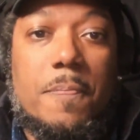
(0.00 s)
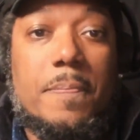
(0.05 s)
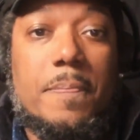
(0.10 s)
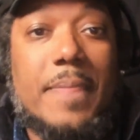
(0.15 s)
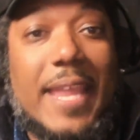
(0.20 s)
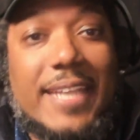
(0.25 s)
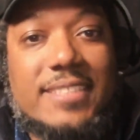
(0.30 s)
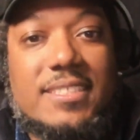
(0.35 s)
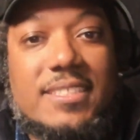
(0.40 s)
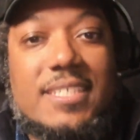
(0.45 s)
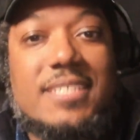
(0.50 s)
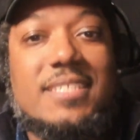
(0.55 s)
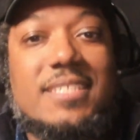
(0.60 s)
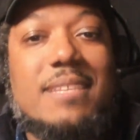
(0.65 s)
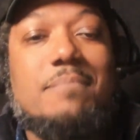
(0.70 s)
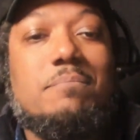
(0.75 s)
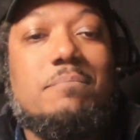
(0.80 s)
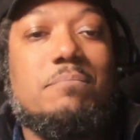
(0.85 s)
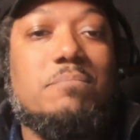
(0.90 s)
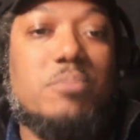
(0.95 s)
Next is
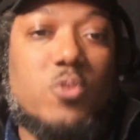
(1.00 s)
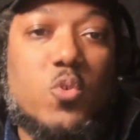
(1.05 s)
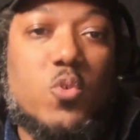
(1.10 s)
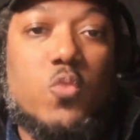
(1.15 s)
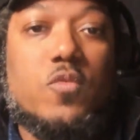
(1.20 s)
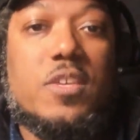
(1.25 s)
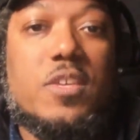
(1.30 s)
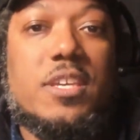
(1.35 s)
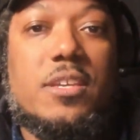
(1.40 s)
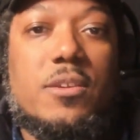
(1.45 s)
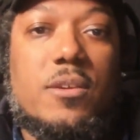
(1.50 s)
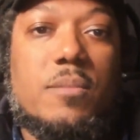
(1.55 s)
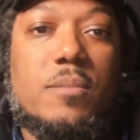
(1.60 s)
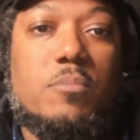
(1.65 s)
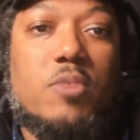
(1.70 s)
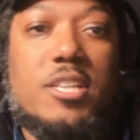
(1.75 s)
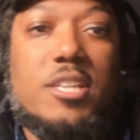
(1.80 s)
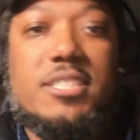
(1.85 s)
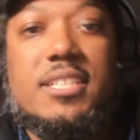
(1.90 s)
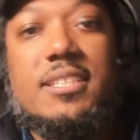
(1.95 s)
improving your
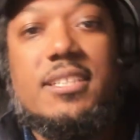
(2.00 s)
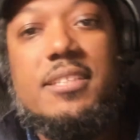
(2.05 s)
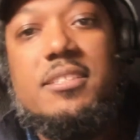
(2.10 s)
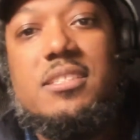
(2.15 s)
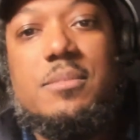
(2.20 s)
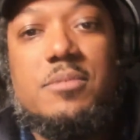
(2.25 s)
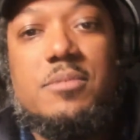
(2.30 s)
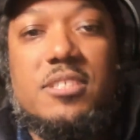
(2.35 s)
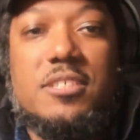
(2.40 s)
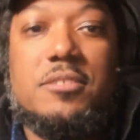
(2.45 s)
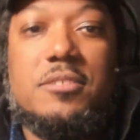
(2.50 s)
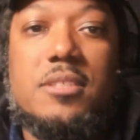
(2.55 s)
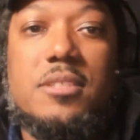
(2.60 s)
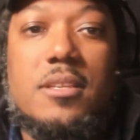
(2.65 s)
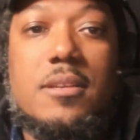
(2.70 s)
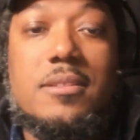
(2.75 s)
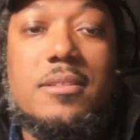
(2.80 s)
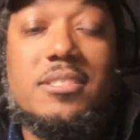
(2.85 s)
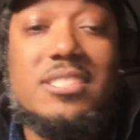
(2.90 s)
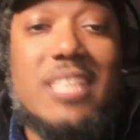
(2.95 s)
project leadership skills.
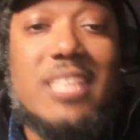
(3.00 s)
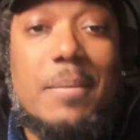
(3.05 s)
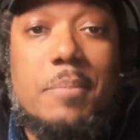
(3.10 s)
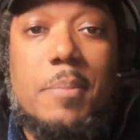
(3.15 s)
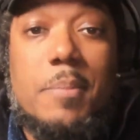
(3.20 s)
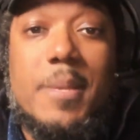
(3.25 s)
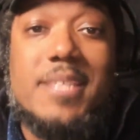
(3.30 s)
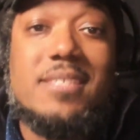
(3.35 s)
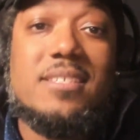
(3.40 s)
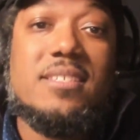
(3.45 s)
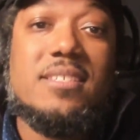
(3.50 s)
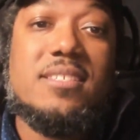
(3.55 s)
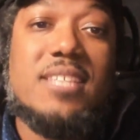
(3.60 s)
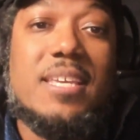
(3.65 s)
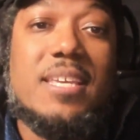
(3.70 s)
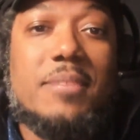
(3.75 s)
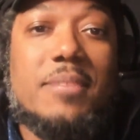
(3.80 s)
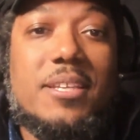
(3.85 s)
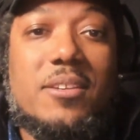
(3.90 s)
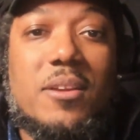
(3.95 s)
Step up as a
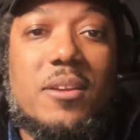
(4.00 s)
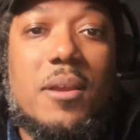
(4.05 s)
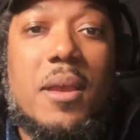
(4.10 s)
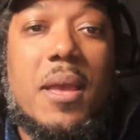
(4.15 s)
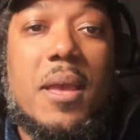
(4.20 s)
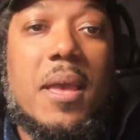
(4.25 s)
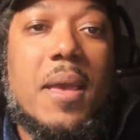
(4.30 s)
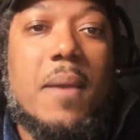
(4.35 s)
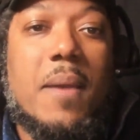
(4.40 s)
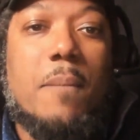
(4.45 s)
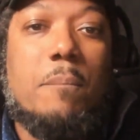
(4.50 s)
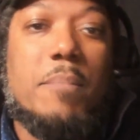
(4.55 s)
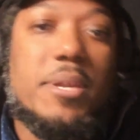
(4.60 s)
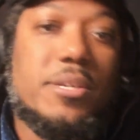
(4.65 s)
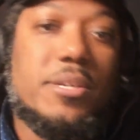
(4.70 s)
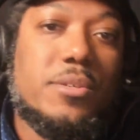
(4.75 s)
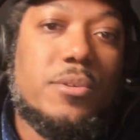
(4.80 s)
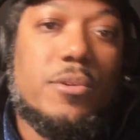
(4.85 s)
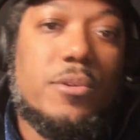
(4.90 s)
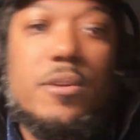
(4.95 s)
team leader,
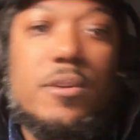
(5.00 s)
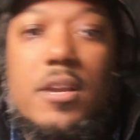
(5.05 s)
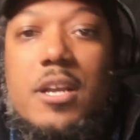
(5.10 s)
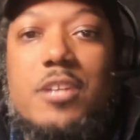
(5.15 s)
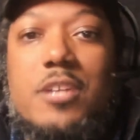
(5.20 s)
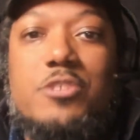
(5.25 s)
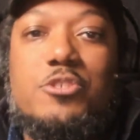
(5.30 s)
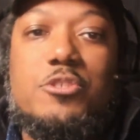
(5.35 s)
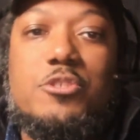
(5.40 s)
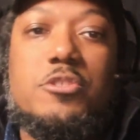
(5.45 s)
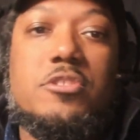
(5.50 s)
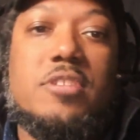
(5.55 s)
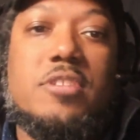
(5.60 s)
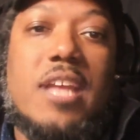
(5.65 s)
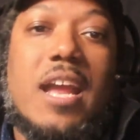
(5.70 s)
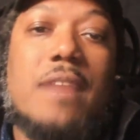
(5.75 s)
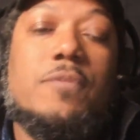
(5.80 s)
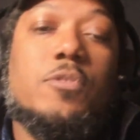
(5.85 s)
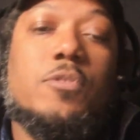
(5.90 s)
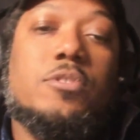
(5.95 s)
mentor junior
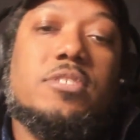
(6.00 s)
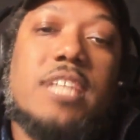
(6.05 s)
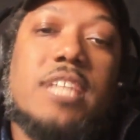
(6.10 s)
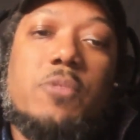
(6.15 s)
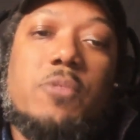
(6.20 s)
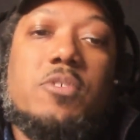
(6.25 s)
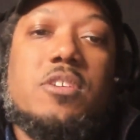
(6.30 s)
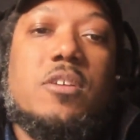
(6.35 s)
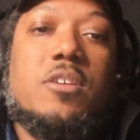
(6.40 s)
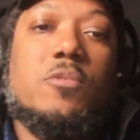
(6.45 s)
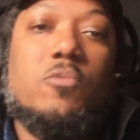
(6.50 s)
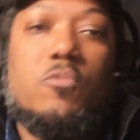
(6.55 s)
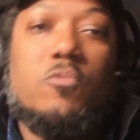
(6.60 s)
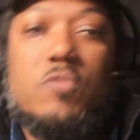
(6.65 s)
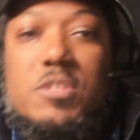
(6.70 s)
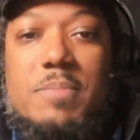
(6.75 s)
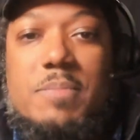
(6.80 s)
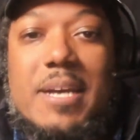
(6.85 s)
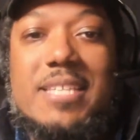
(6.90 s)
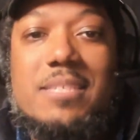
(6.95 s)
staff, or take
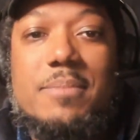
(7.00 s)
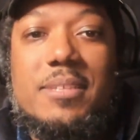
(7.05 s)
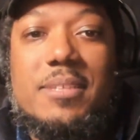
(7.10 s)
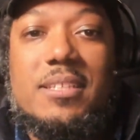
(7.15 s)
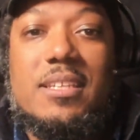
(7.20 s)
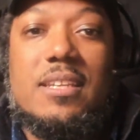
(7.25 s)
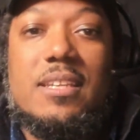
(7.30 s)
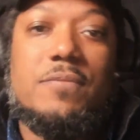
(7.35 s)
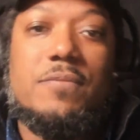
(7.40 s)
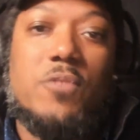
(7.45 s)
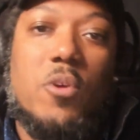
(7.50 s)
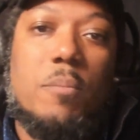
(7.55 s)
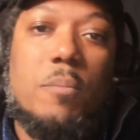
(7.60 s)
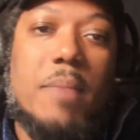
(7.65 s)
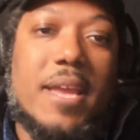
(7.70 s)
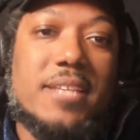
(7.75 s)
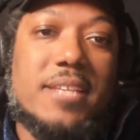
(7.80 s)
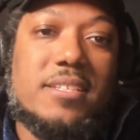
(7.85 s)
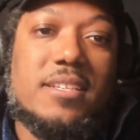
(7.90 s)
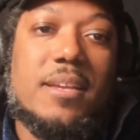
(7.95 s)
responsibility for
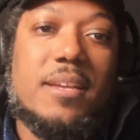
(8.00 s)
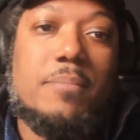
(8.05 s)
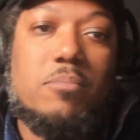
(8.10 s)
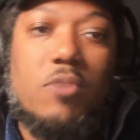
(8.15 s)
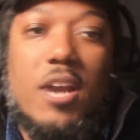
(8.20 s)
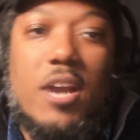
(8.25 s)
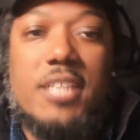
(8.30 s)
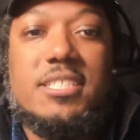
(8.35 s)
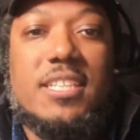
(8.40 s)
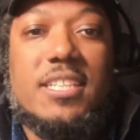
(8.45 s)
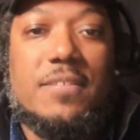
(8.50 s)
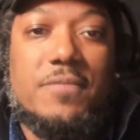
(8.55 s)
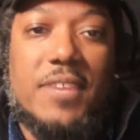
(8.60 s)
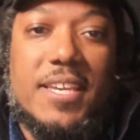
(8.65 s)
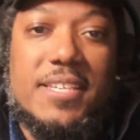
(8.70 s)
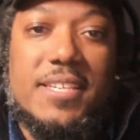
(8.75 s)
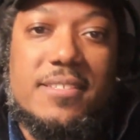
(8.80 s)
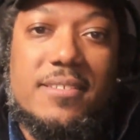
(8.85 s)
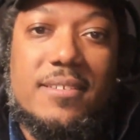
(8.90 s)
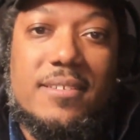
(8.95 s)
managing a project
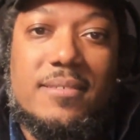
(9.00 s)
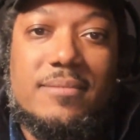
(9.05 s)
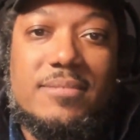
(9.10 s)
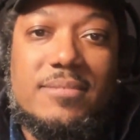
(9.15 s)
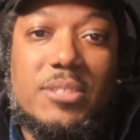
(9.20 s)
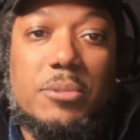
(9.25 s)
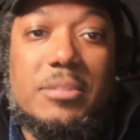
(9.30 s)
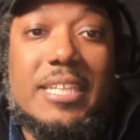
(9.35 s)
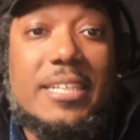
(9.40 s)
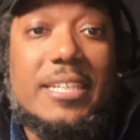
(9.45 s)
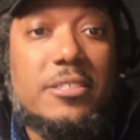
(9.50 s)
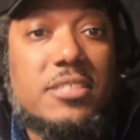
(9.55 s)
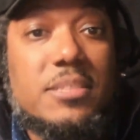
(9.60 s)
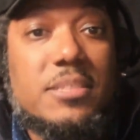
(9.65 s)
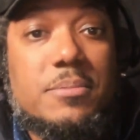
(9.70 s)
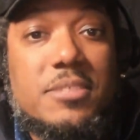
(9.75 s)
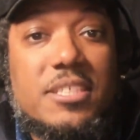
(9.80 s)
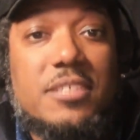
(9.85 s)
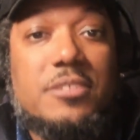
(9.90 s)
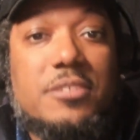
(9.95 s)
phase.
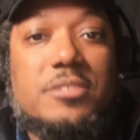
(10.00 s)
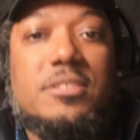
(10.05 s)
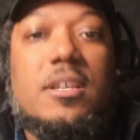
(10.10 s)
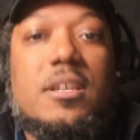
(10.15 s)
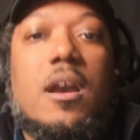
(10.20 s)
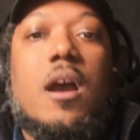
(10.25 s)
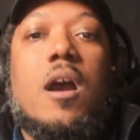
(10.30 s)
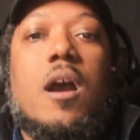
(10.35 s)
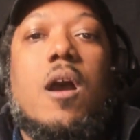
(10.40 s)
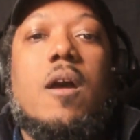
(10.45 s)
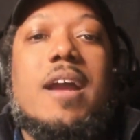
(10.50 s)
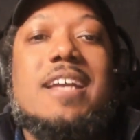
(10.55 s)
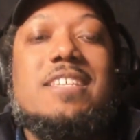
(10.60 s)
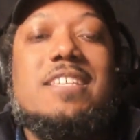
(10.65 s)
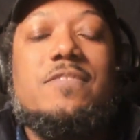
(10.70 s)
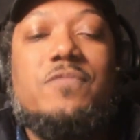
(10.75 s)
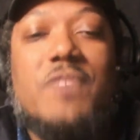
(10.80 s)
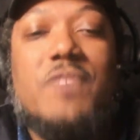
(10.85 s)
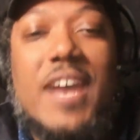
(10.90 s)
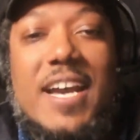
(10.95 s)
Leadership skills are as
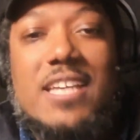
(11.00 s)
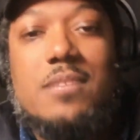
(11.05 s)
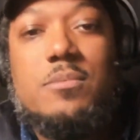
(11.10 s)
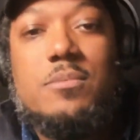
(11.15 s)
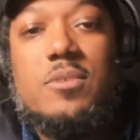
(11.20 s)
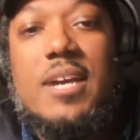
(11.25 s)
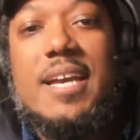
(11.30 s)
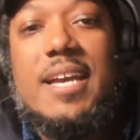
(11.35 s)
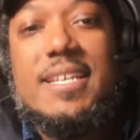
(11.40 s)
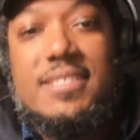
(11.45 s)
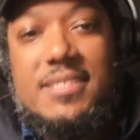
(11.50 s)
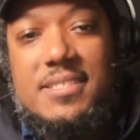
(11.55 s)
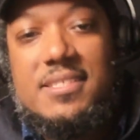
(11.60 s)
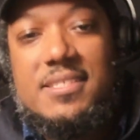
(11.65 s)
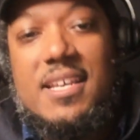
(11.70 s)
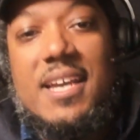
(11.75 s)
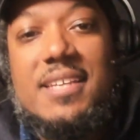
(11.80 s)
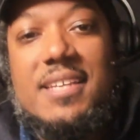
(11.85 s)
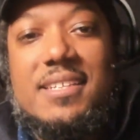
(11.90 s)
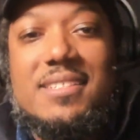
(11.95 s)
valuable as
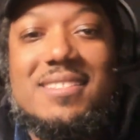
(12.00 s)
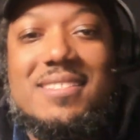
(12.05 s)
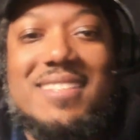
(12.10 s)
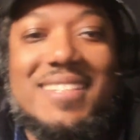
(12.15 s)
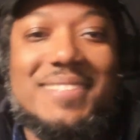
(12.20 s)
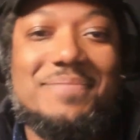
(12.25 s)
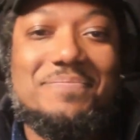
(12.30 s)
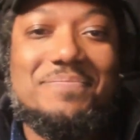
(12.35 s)
design intent.